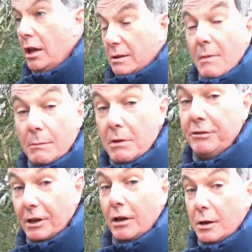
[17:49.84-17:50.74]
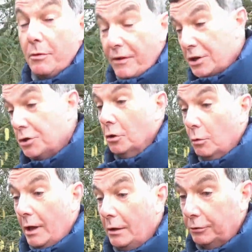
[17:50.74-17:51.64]
made me sound like a professional
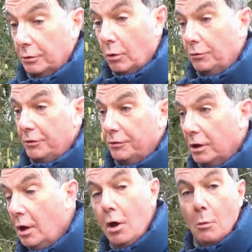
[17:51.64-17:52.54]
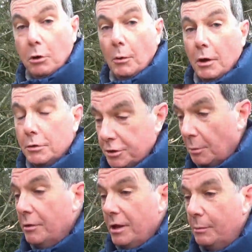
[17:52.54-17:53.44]
without sort of wanting to blow my own
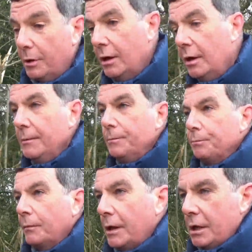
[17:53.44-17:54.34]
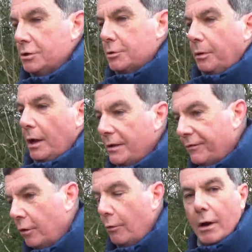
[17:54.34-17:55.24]
trumpet it, but he used to play
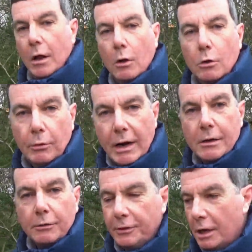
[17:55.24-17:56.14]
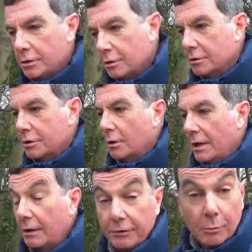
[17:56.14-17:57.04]
for a local radio station, so he
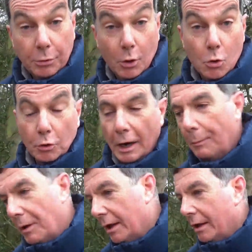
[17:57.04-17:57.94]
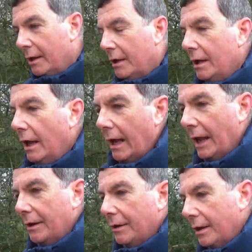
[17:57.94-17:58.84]
had his own programme,
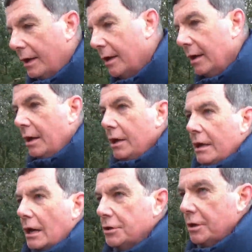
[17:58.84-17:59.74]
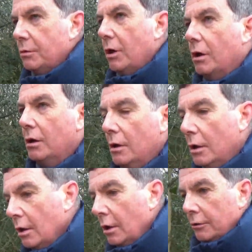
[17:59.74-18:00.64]
and he actually
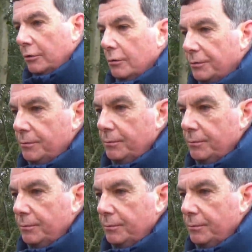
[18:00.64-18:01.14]
sort of